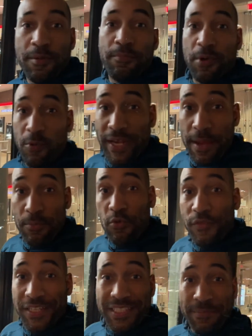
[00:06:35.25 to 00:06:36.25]
But would I
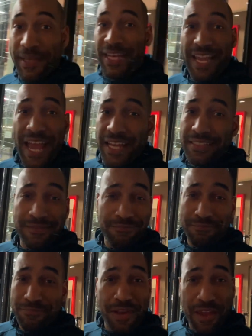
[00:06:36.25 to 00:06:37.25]
move into Manhattan?
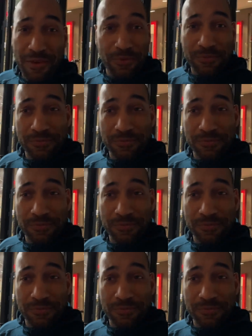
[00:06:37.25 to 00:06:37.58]
No,